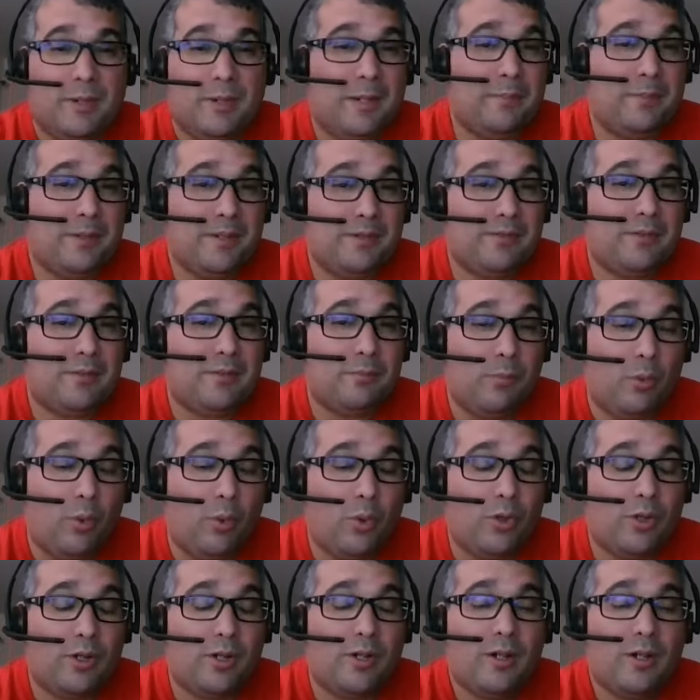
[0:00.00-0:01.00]
maybe even
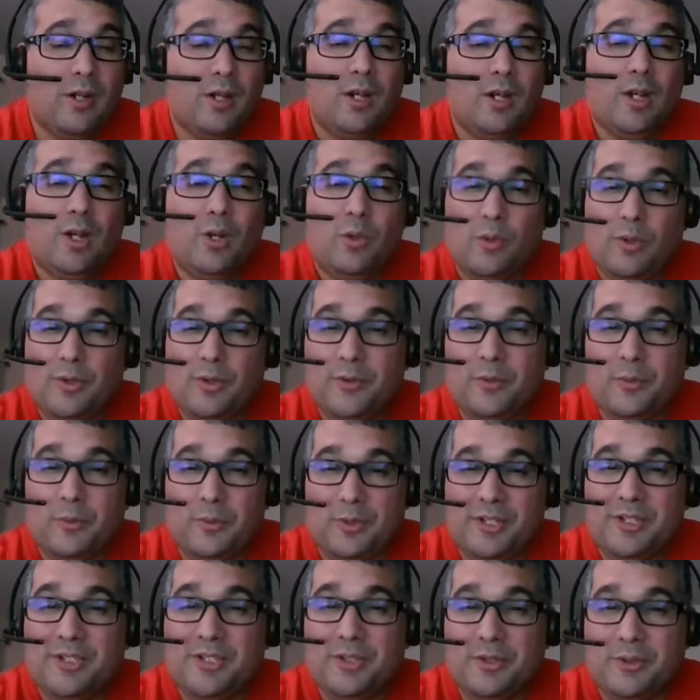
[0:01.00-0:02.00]
more with the
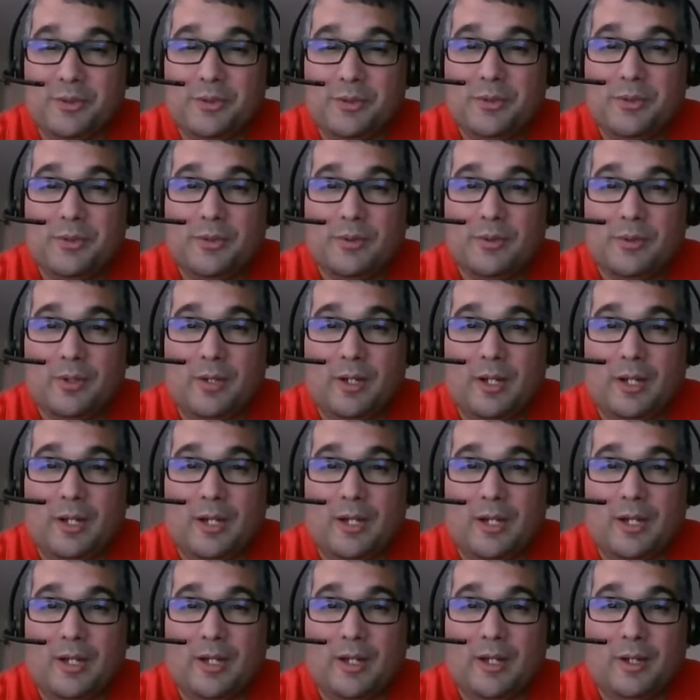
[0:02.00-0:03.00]
redo,
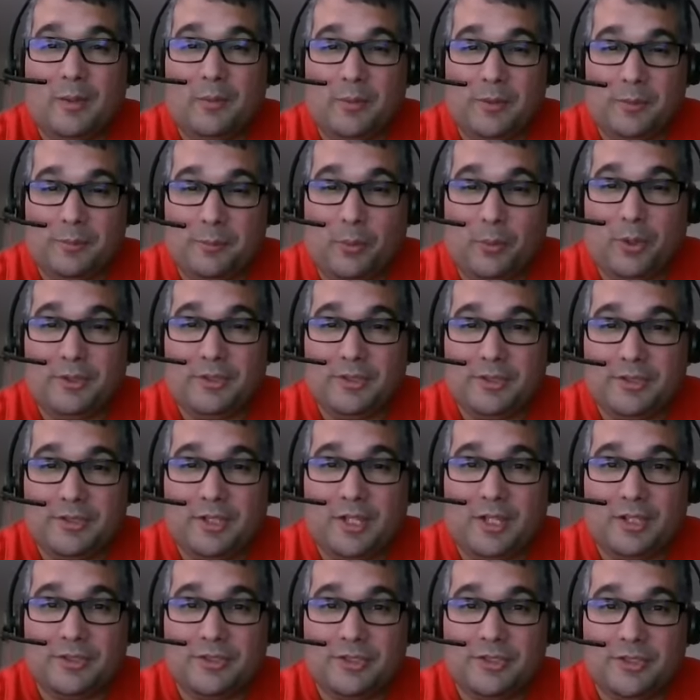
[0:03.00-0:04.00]
with point
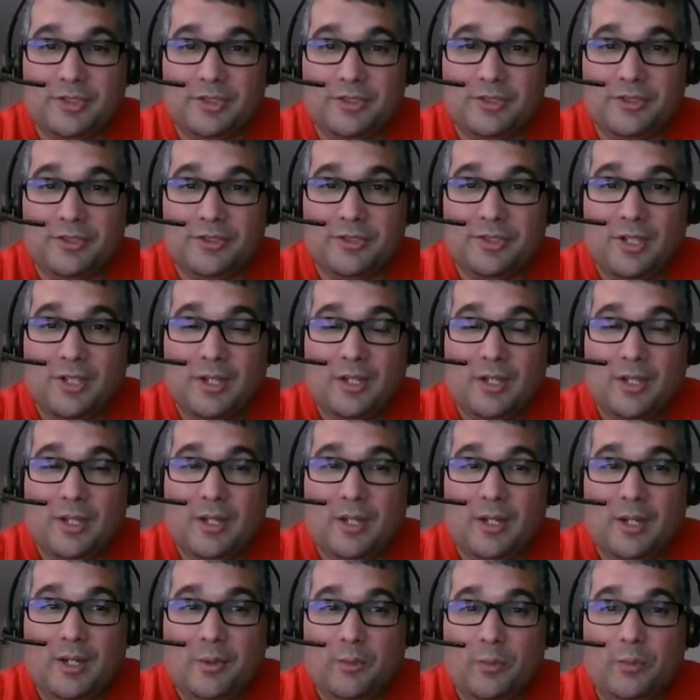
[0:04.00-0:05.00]
deductions
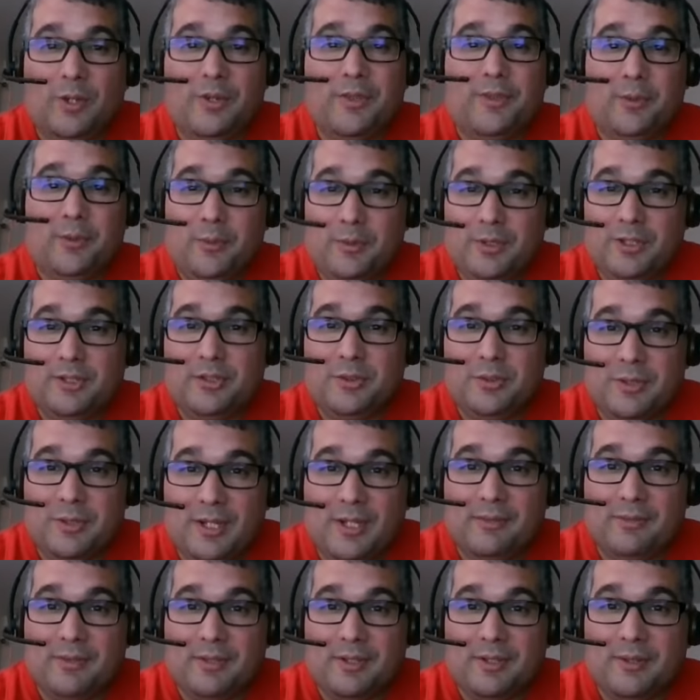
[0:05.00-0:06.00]
with the redo
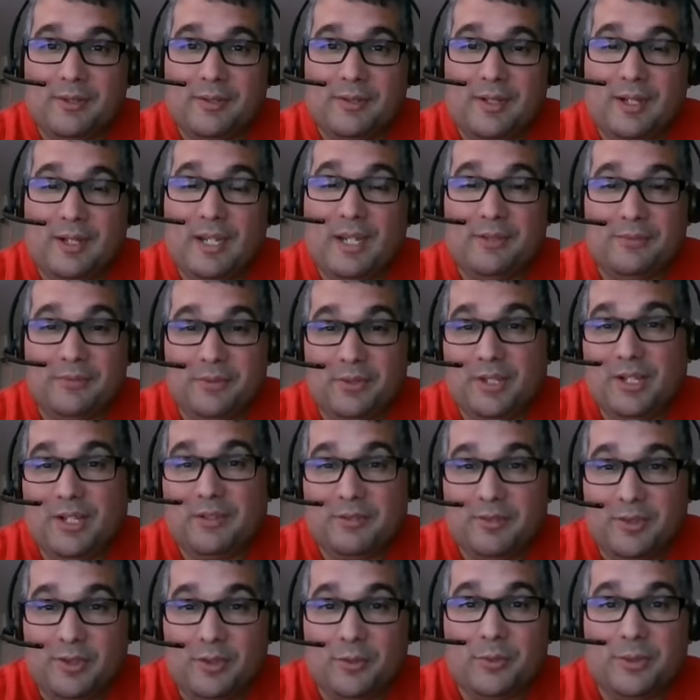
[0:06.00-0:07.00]
given. If you're
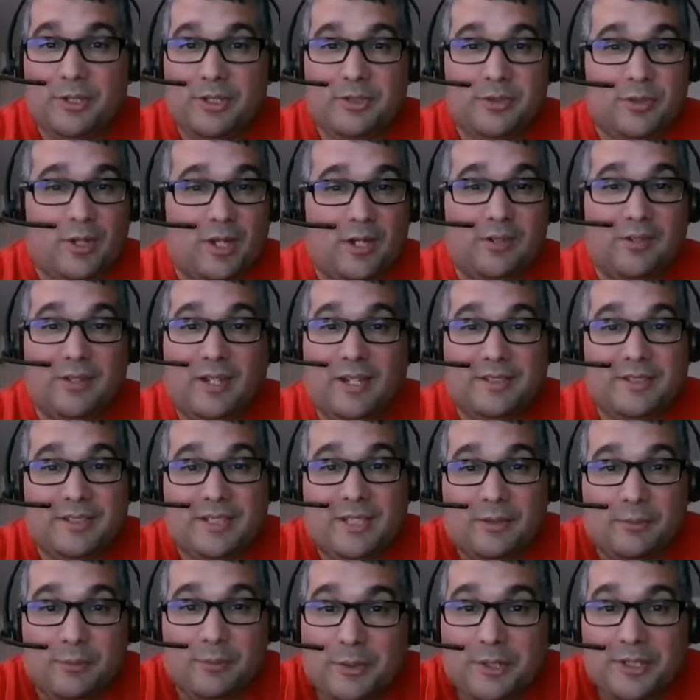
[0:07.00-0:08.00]
given a redo, I don't like to
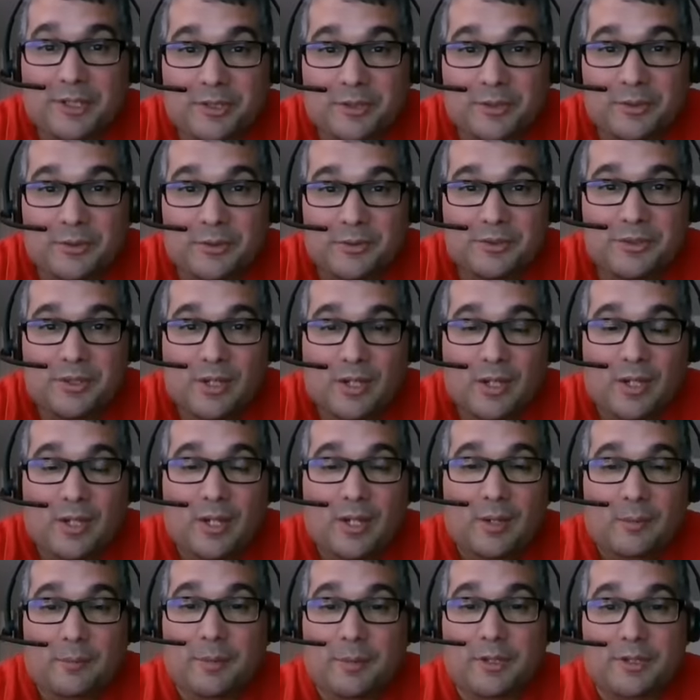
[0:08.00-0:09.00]
give redos,
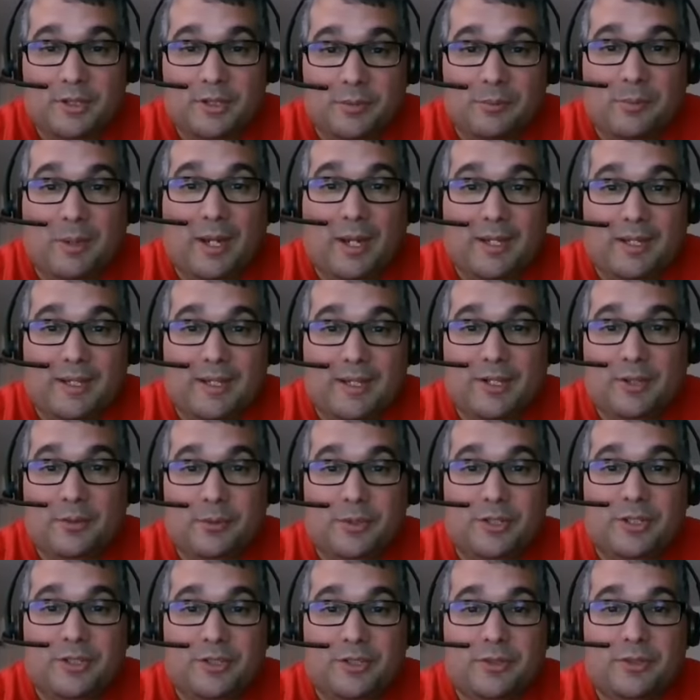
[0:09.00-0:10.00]
but you might get a
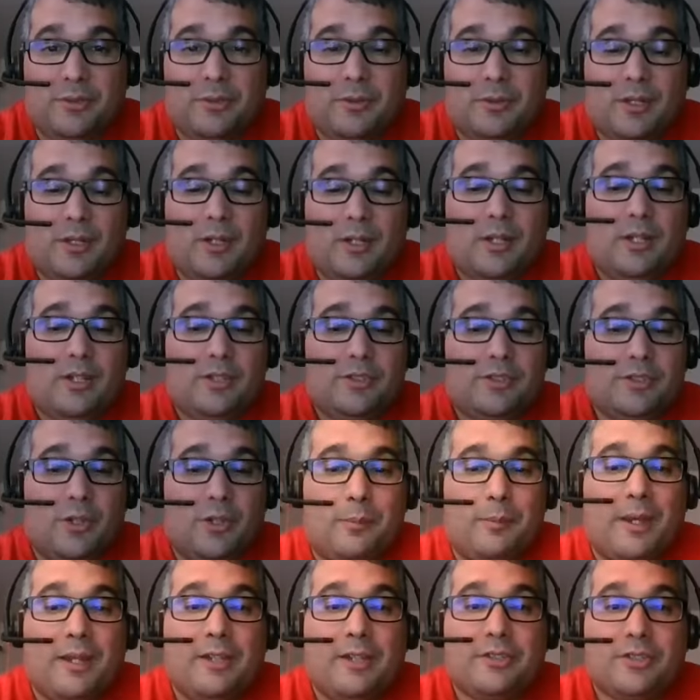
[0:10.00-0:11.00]
redo. So
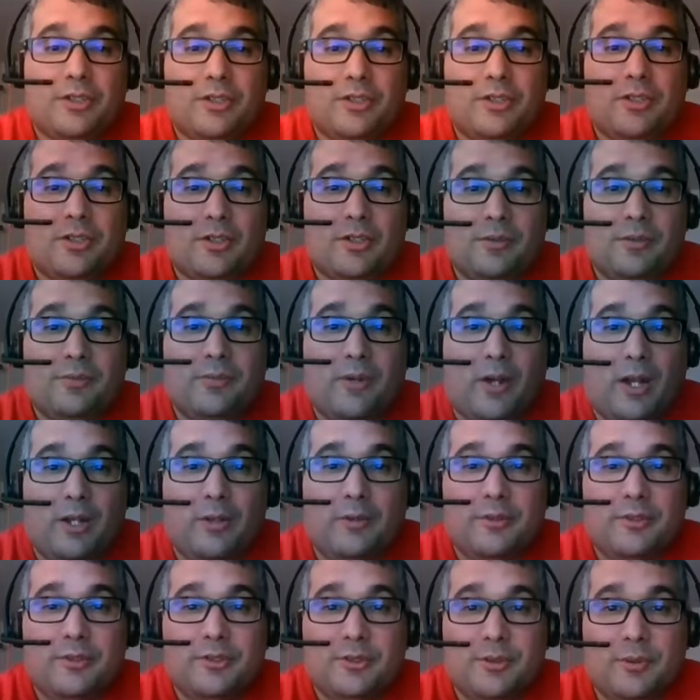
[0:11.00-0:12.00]
make sure you're
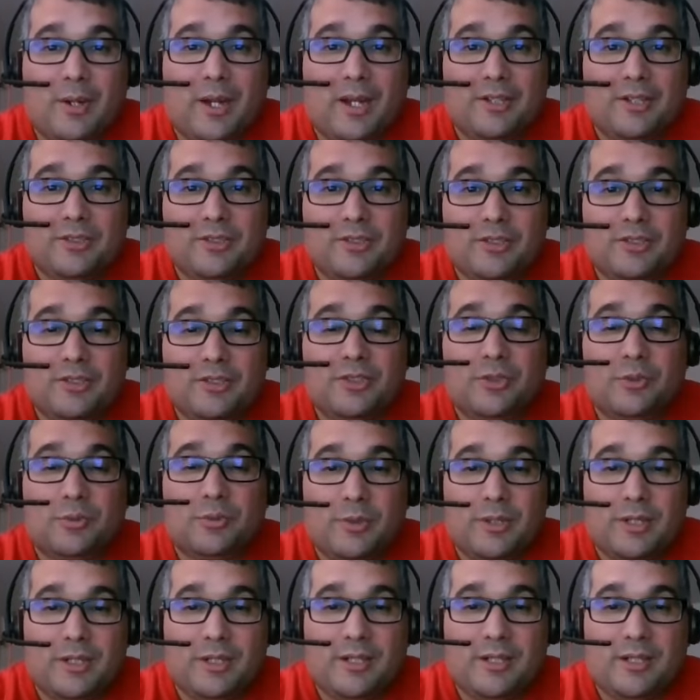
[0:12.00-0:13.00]
following directions, you're
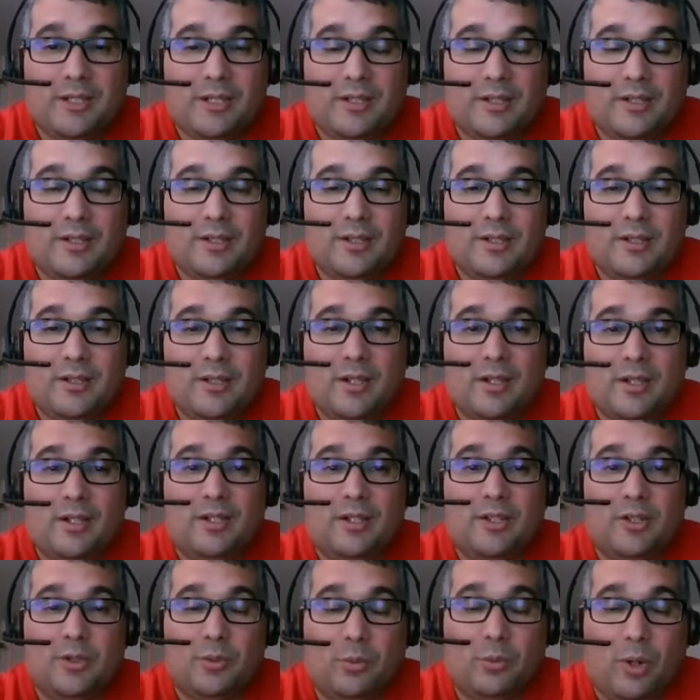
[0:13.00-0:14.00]
reading,
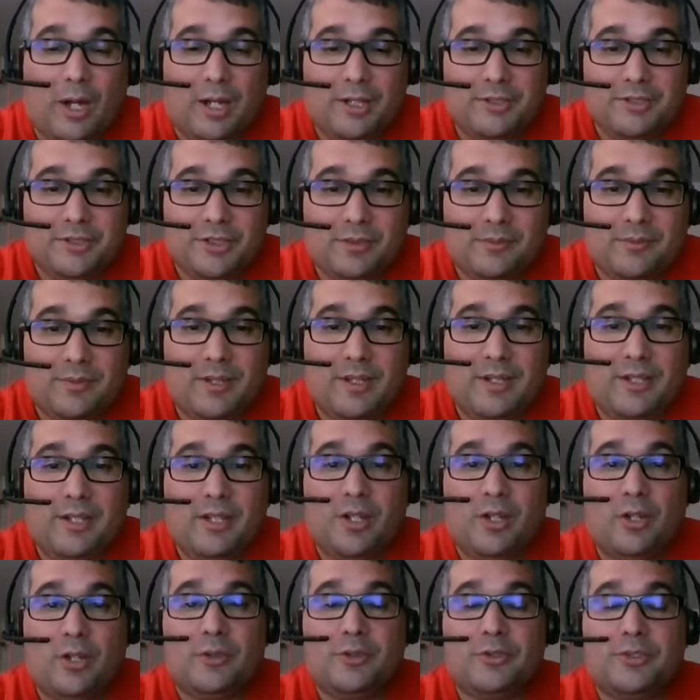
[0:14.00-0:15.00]
you're watching
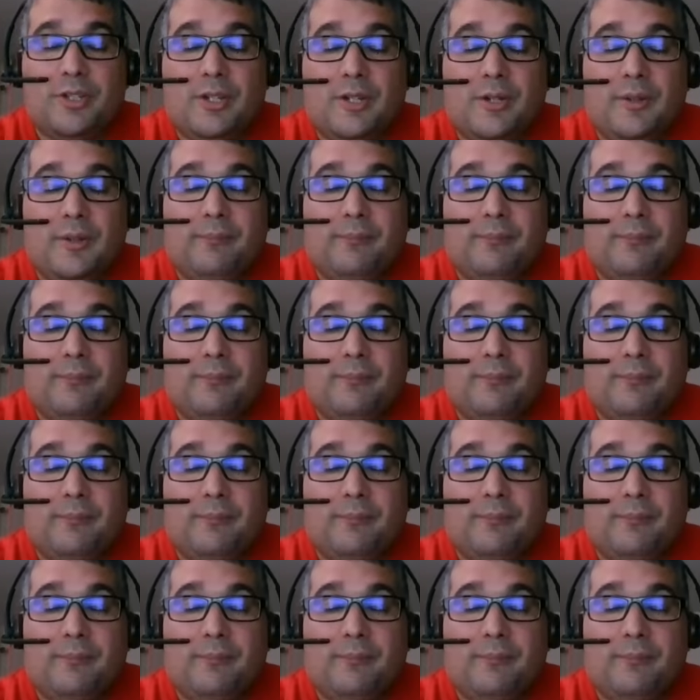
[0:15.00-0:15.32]
videos,